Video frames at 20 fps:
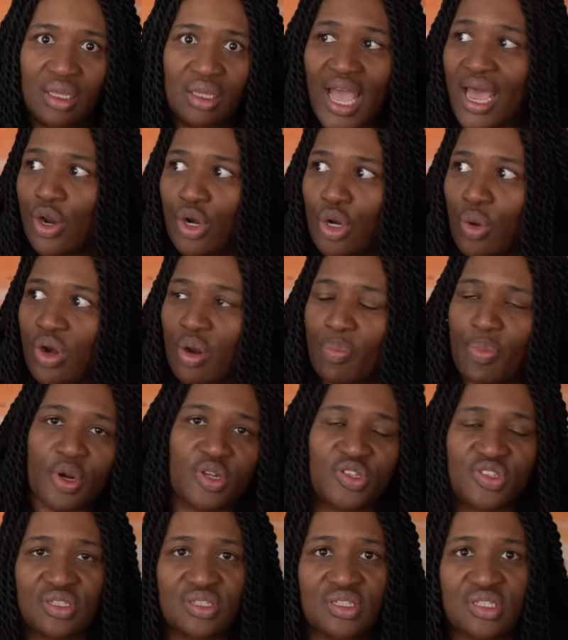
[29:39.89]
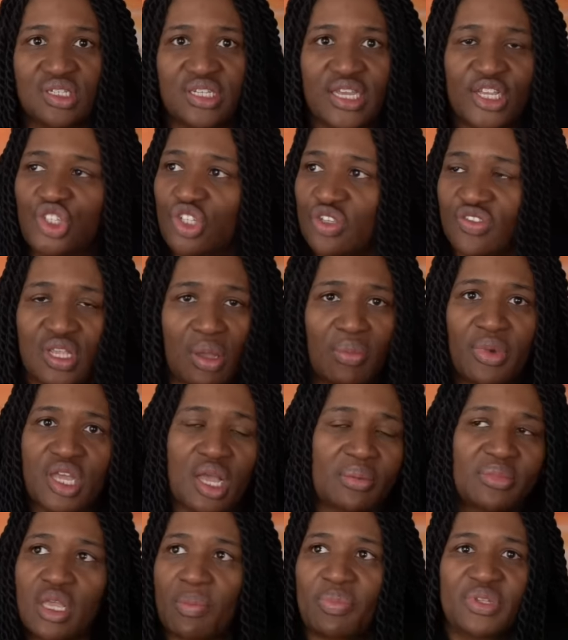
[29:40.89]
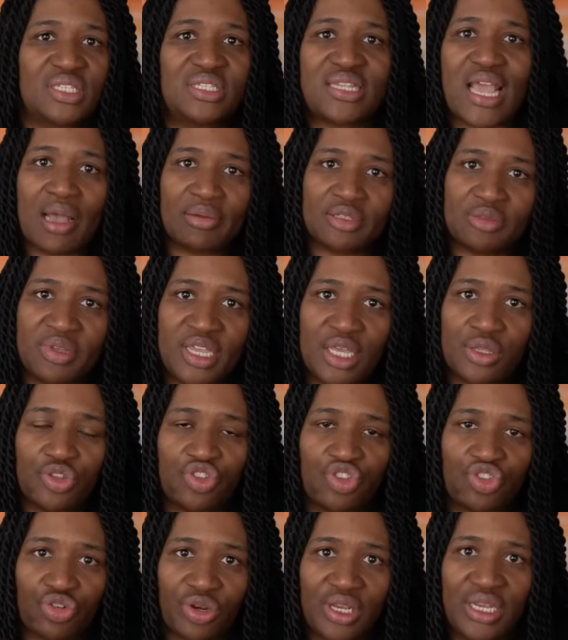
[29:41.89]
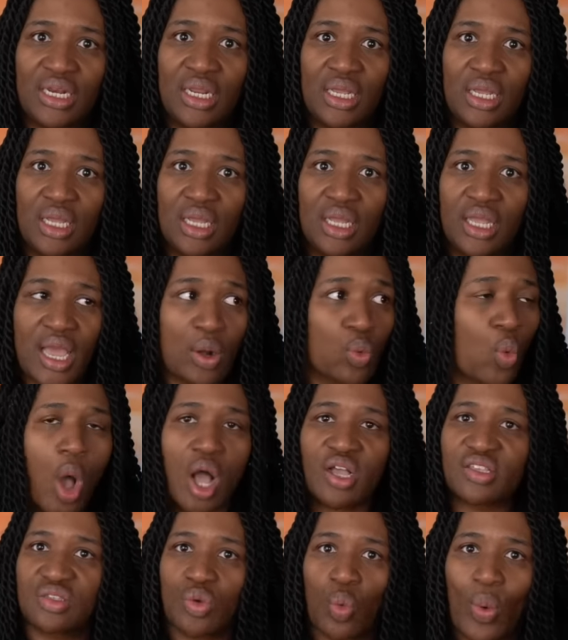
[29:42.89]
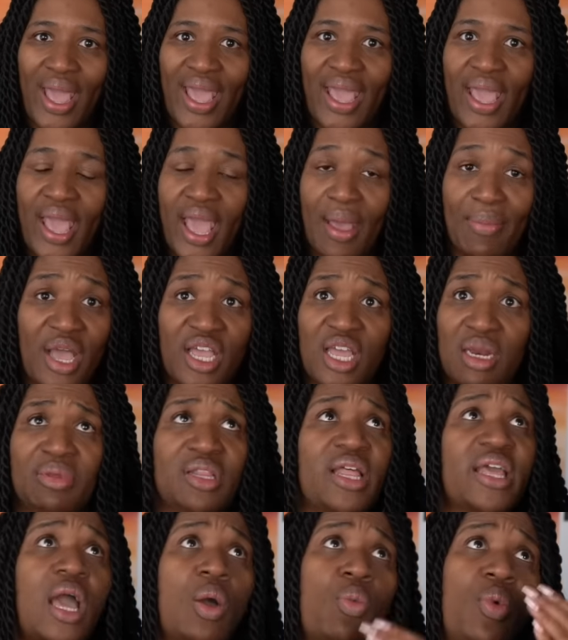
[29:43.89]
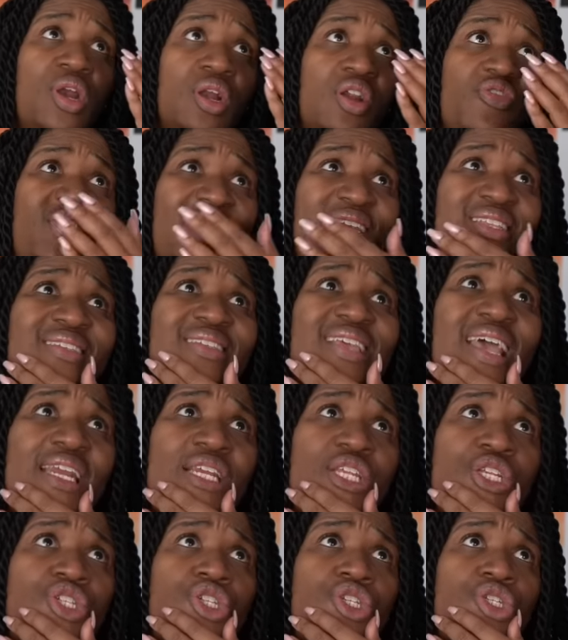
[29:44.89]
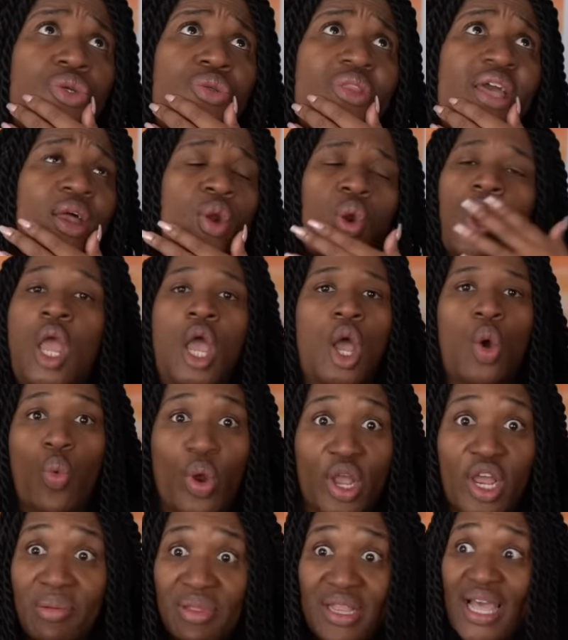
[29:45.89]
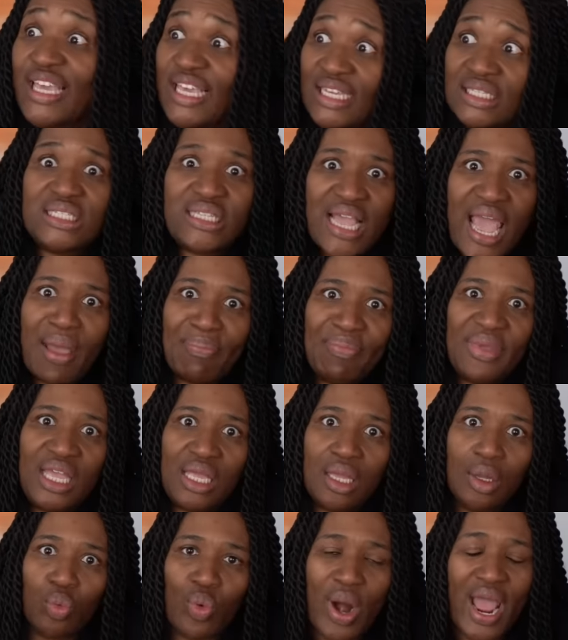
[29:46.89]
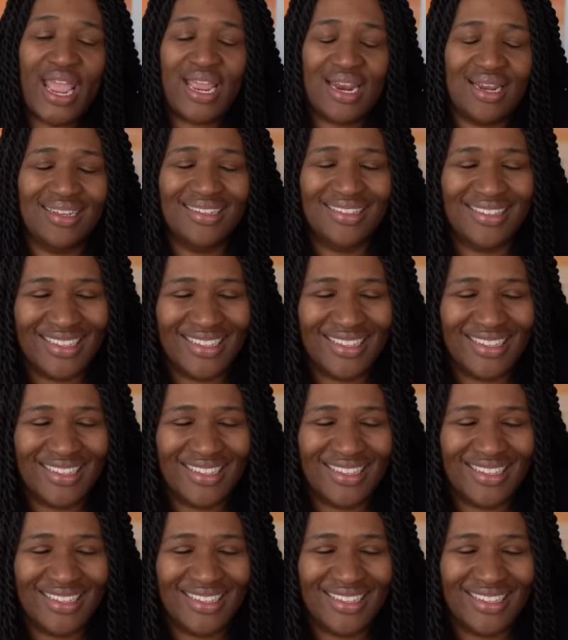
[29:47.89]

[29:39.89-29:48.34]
I don't know what a person's intention. If someone comes up and stabs me in the street and walks away, am I going to be like, I wonder if he intended to do that? Or we're going to be like, he stabbed me, right?